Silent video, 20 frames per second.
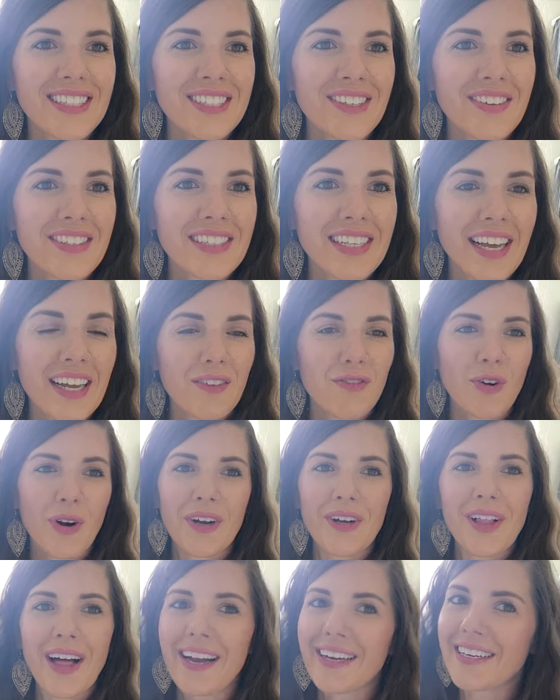So it's like 4
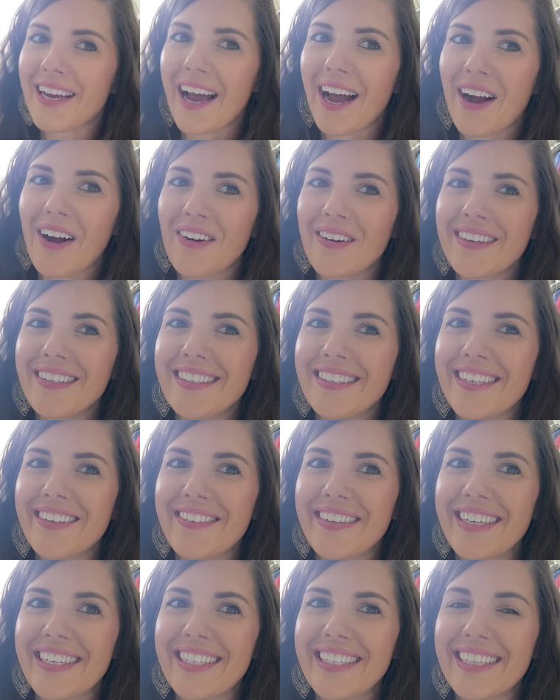o'clock now, so
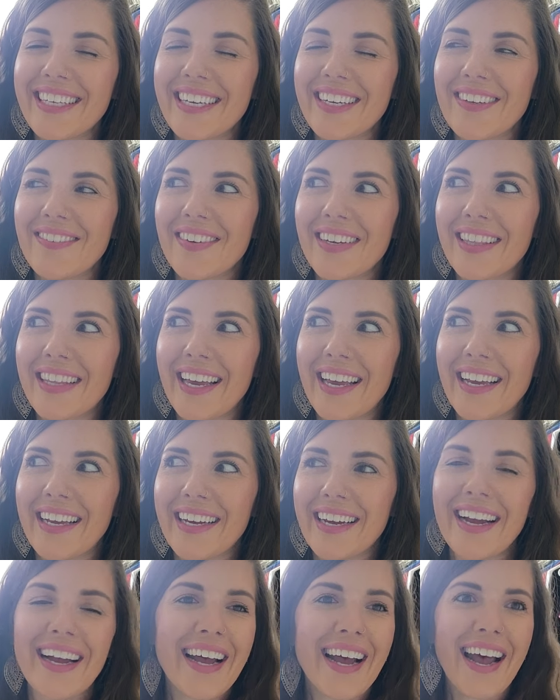we get to leave in
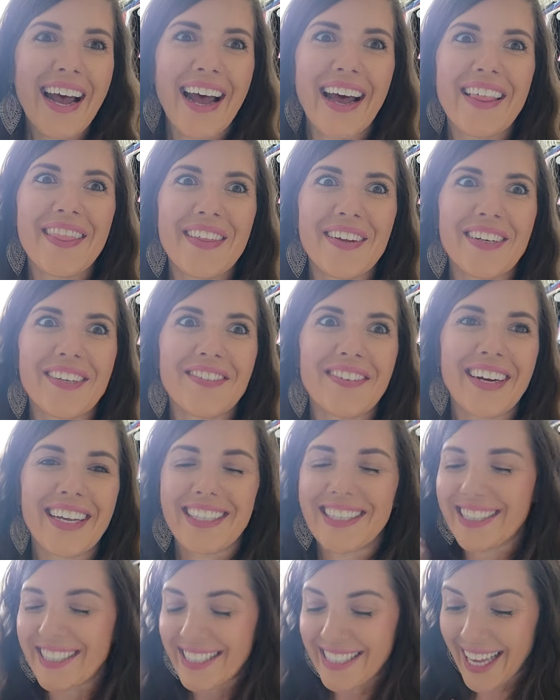like 30
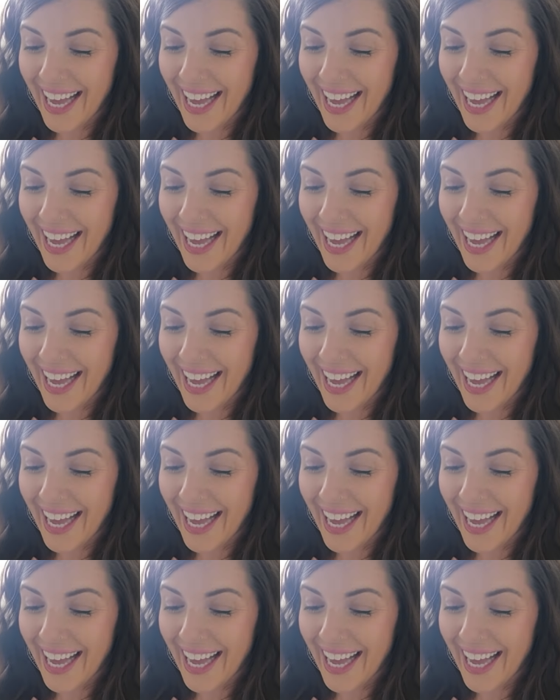minutes.